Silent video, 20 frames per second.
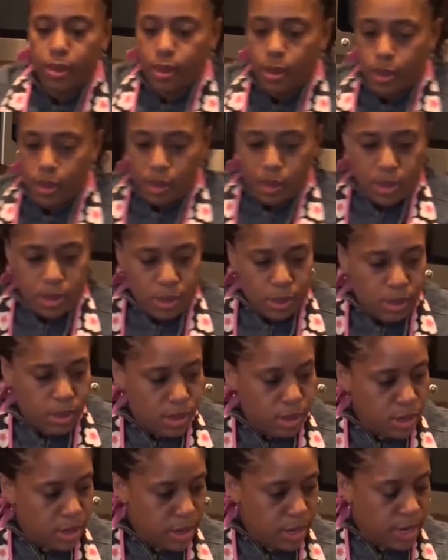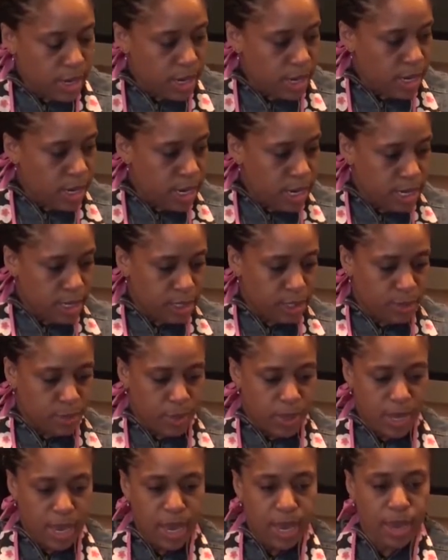Alright, next
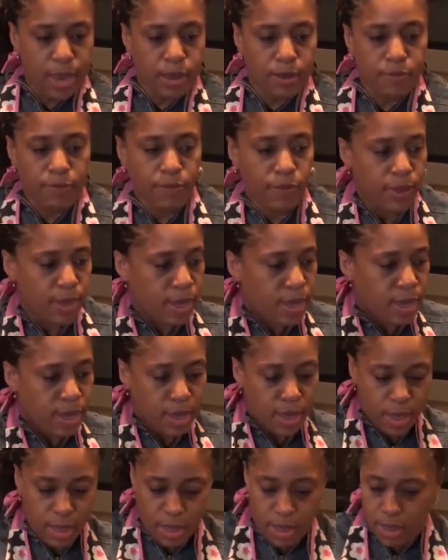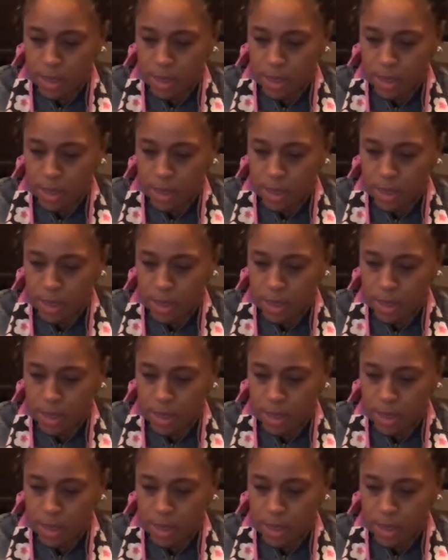we have the